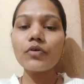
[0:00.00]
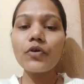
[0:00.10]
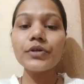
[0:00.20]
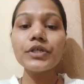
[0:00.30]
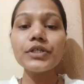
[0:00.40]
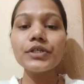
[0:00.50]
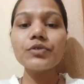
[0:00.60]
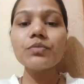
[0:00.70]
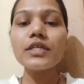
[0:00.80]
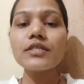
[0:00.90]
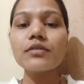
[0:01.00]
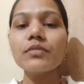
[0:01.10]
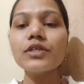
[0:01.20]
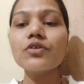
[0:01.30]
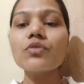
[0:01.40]
quantitative
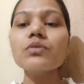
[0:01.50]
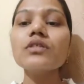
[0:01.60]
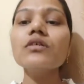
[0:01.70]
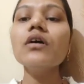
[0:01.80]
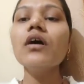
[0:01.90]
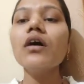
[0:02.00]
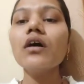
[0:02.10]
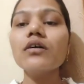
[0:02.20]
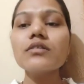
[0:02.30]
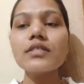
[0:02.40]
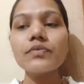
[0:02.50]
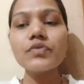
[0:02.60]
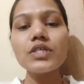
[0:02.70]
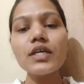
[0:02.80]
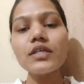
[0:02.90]
measurement of the
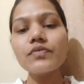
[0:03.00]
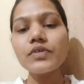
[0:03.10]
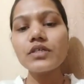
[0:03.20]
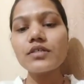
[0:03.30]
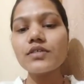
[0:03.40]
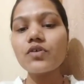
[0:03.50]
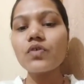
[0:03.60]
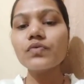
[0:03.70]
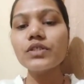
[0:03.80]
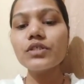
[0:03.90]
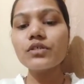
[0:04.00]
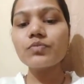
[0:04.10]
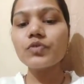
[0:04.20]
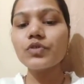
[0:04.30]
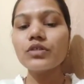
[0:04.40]
safety and efficacy of a drug
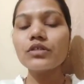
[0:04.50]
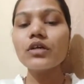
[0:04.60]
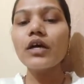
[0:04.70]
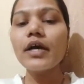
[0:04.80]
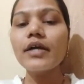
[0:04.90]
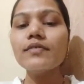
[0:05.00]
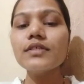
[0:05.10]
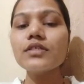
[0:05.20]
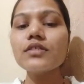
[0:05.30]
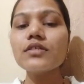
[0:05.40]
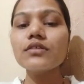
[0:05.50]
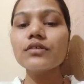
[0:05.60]
product, and which is